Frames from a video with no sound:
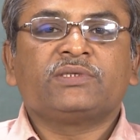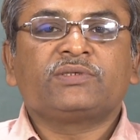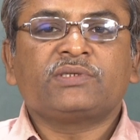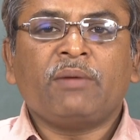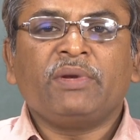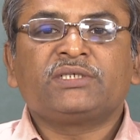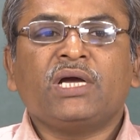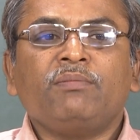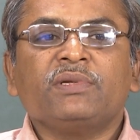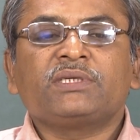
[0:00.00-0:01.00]
So, some
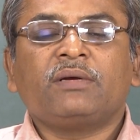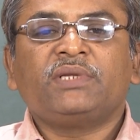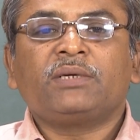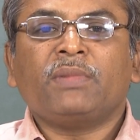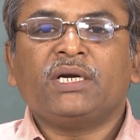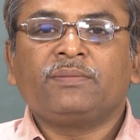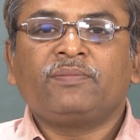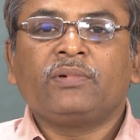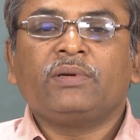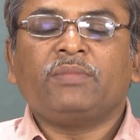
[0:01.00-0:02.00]
examples of that multi
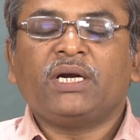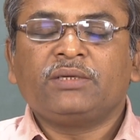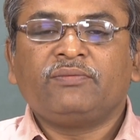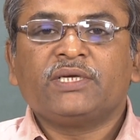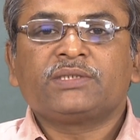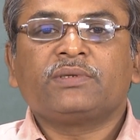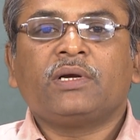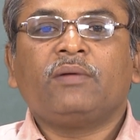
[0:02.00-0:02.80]
multiphase